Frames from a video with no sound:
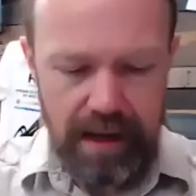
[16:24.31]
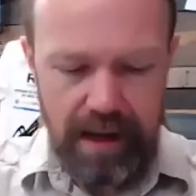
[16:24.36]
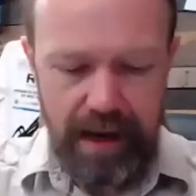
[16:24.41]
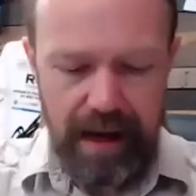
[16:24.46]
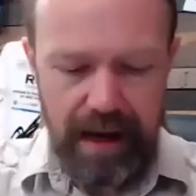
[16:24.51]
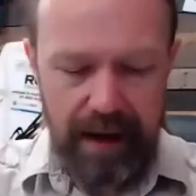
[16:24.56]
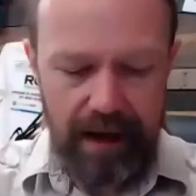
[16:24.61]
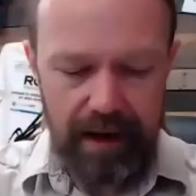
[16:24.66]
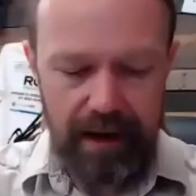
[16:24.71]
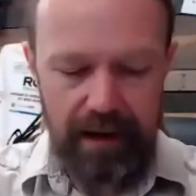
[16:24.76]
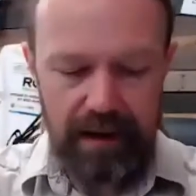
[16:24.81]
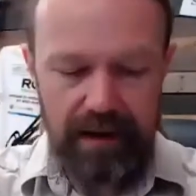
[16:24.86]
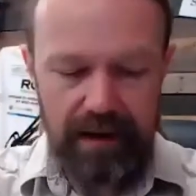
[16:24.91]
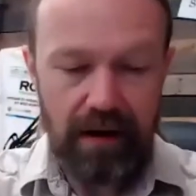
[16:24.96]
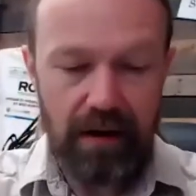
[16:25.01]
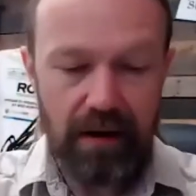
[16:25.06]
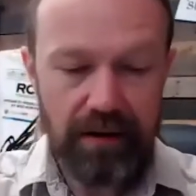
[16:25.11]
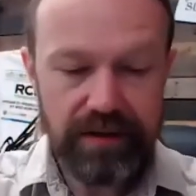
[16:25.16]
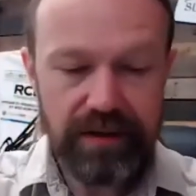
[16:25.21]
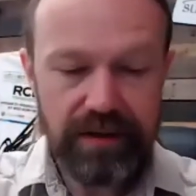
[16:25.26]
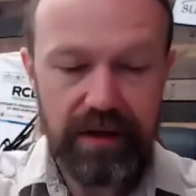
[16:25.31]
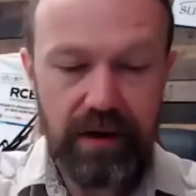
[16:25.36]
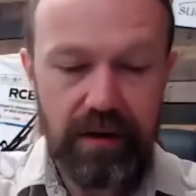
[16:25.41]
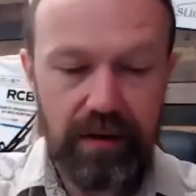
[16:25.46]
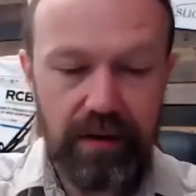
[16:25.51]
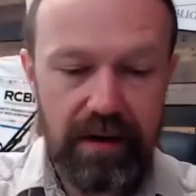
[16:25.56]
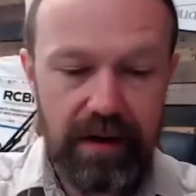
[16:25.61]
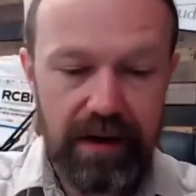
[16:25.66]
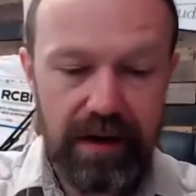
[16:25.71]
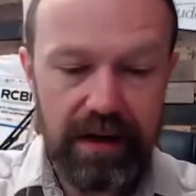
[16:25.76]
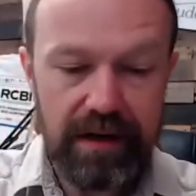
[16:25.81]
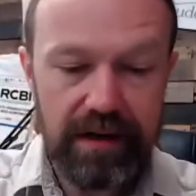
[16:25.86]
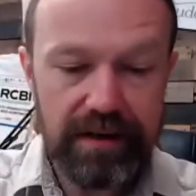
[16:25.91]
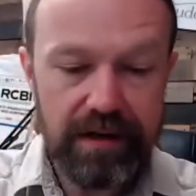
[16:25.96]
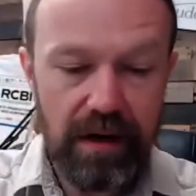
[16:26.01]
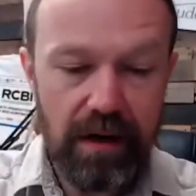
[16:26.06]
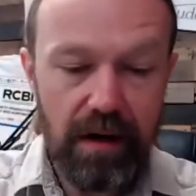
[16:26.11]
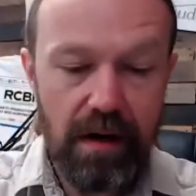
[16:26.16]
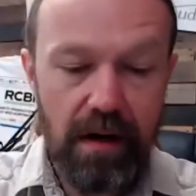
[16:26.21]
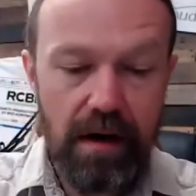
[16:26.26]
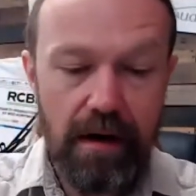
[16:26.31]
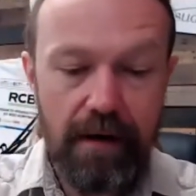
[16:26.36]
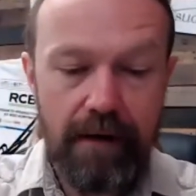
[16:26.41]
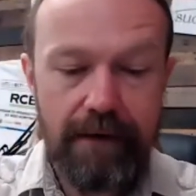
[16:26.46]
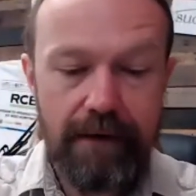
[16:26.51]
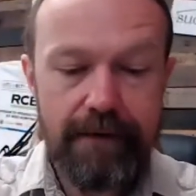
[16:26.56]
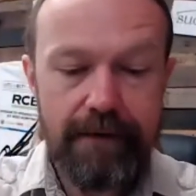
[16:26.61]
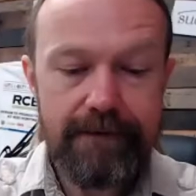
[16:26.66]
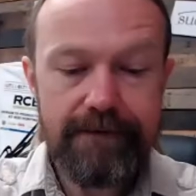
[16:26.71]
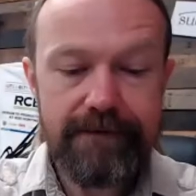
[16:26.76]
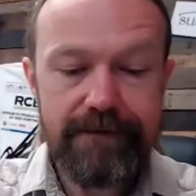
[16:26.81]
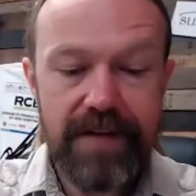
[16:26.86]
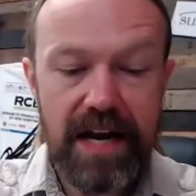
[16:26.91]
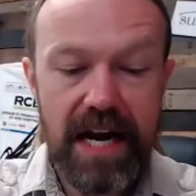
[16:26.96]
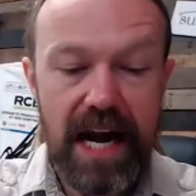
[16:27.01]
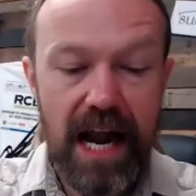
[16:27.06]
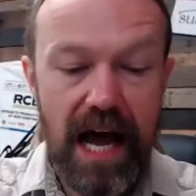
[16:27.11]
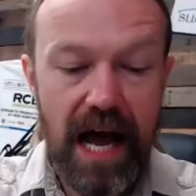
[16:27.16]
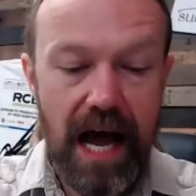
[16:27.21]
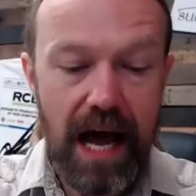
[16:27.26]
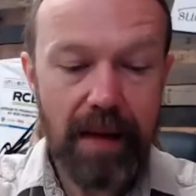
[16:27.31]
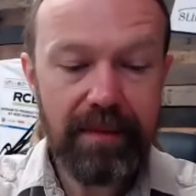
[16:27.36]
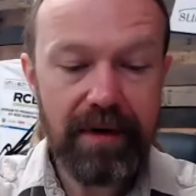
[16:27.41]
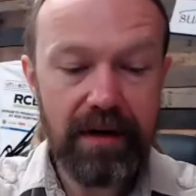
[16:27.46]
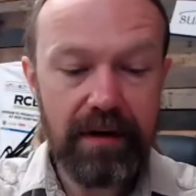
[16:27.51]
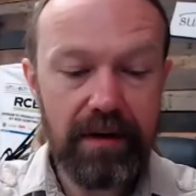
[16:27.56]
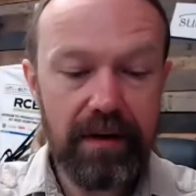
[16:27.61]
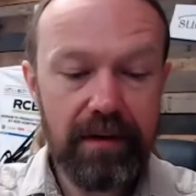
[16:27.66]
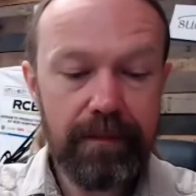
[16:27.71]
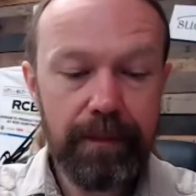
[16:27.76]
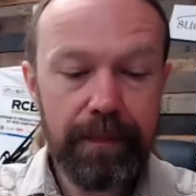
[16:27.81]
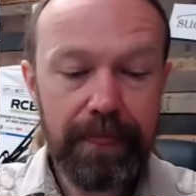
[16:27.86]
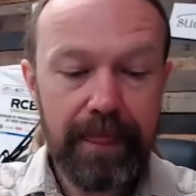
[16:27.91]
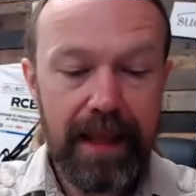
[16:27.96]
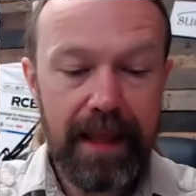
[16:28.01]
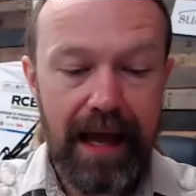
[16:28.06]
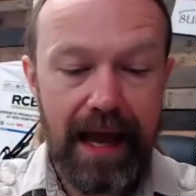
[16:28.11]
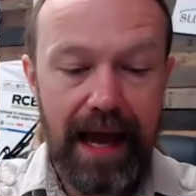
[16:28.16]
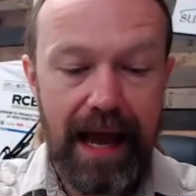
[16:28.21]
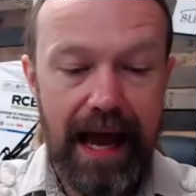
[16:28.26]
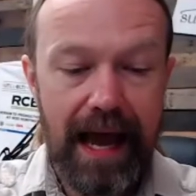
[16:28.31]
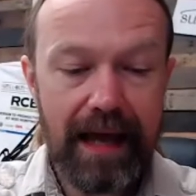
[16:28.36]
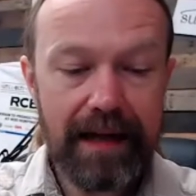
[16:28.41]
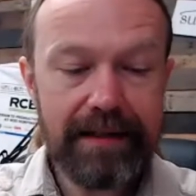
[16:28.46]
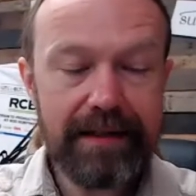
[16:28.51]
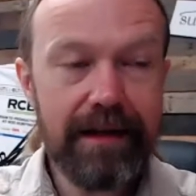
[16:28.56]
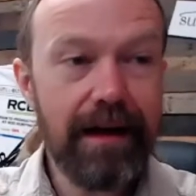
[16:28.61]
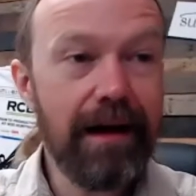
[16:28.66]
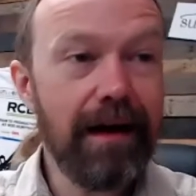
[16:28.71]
And he also is phenomenal at